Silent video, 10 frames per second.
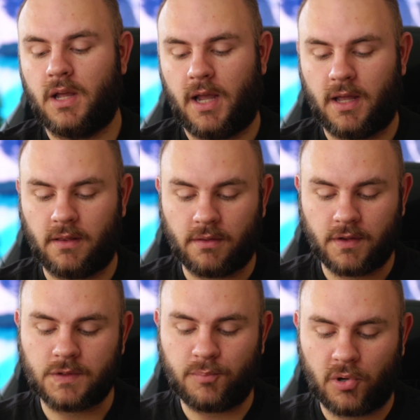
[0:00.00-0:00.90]
And
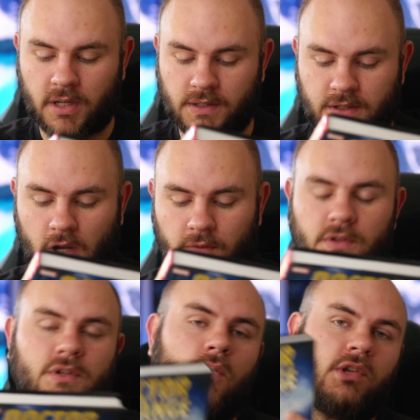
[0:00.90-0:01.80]
this book itself
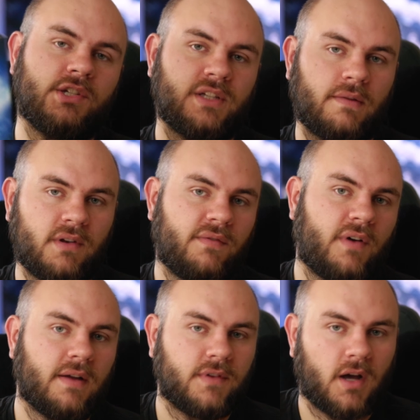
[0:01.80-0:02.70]
is only
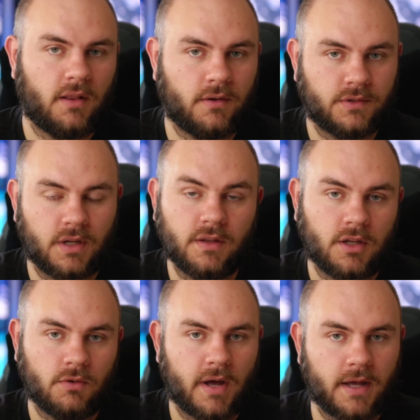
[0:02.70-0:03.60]
$75 in
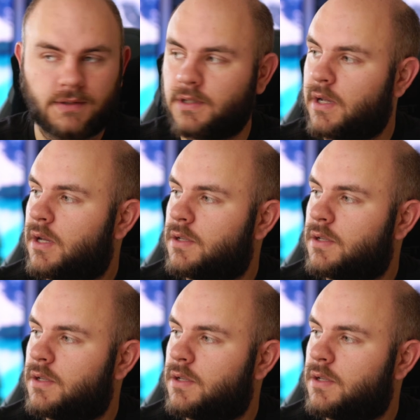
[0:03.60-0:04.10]
the US.